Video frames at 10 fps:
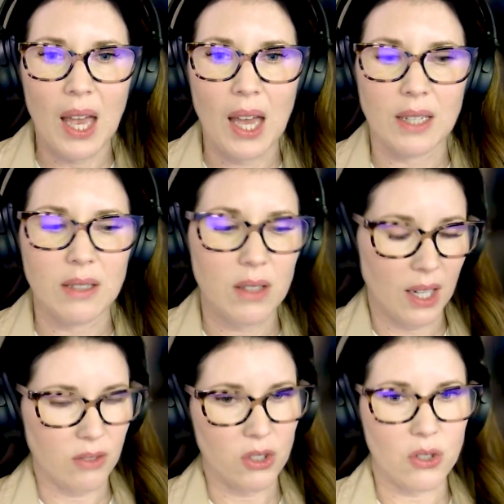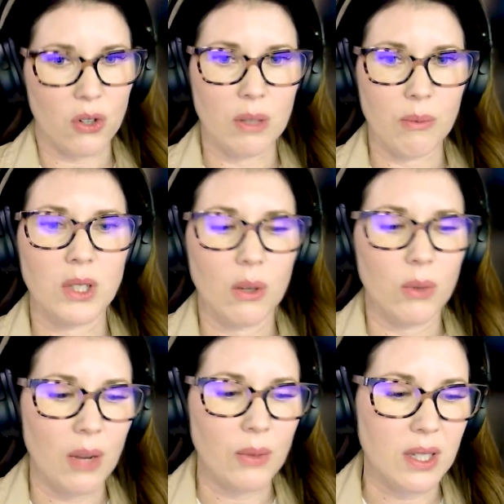And I just told them,
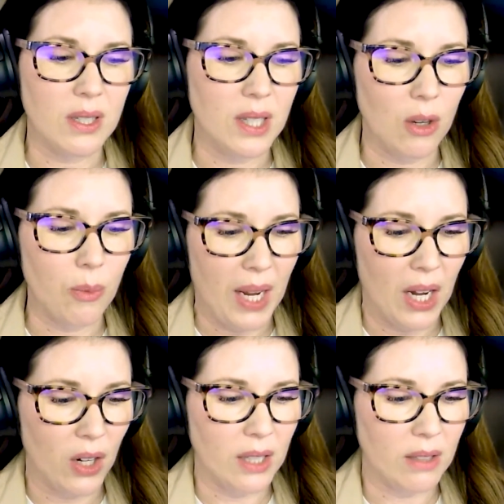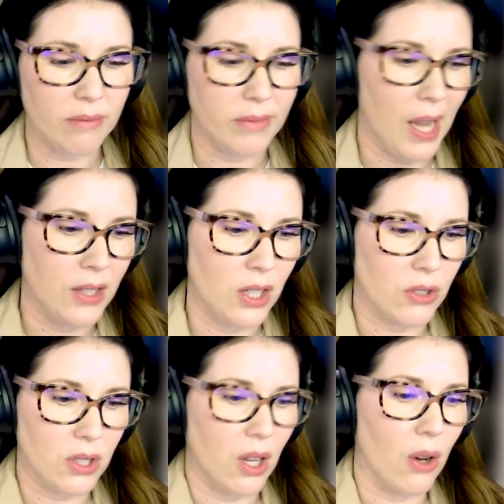when I was a single parent 10
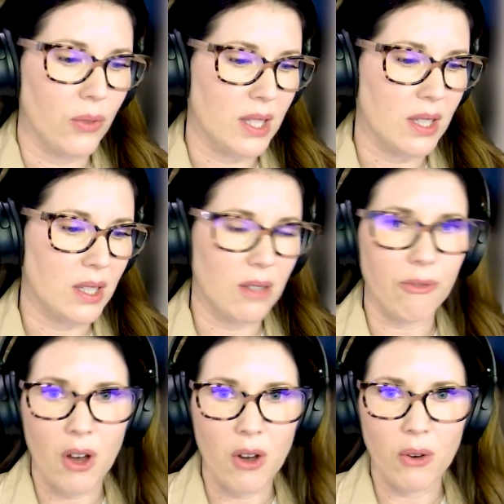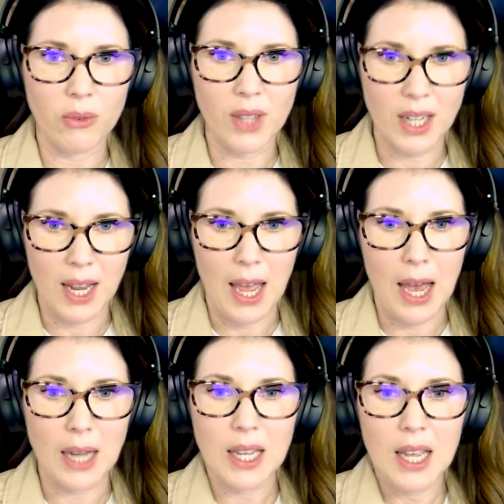years ago, this is the phone that I
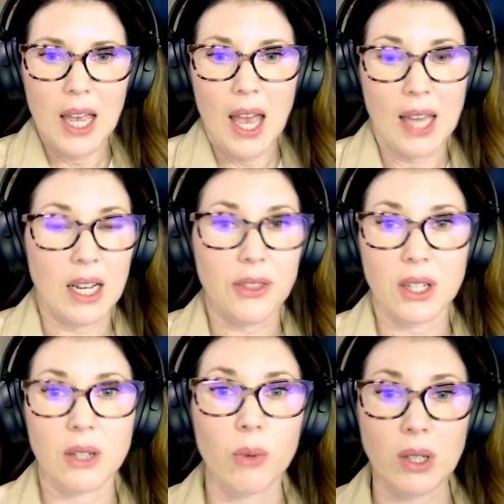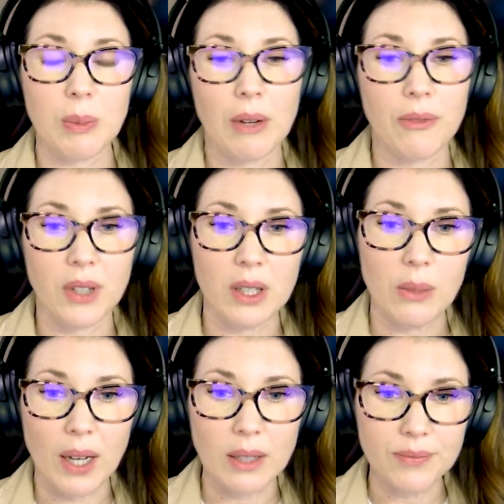had. And I thought it worked perfectly
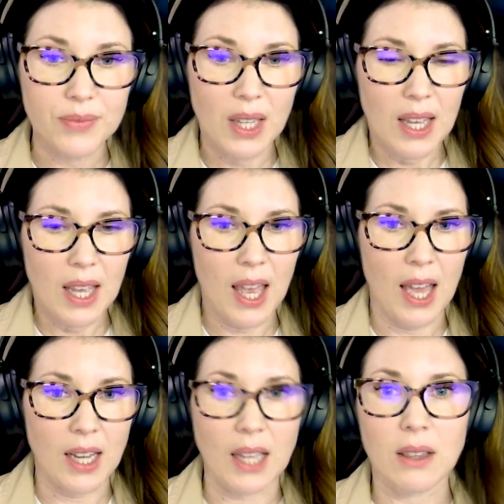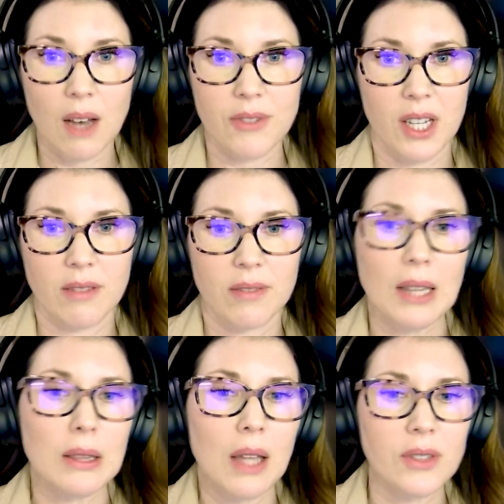well. And I loved it.
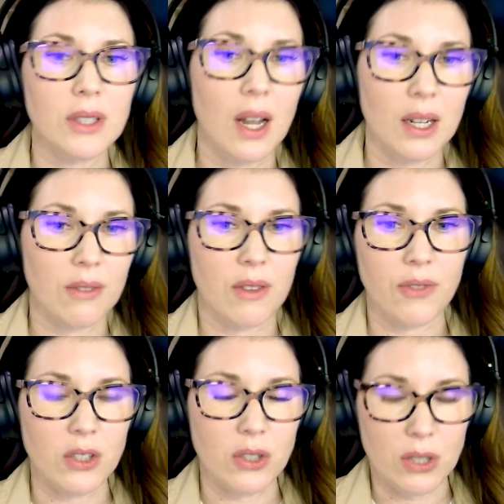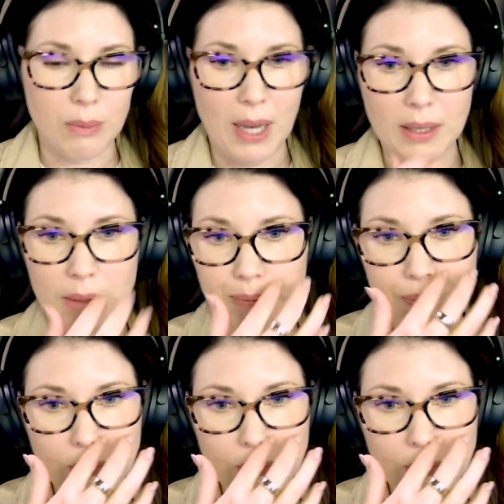I loved a lot of the features about it.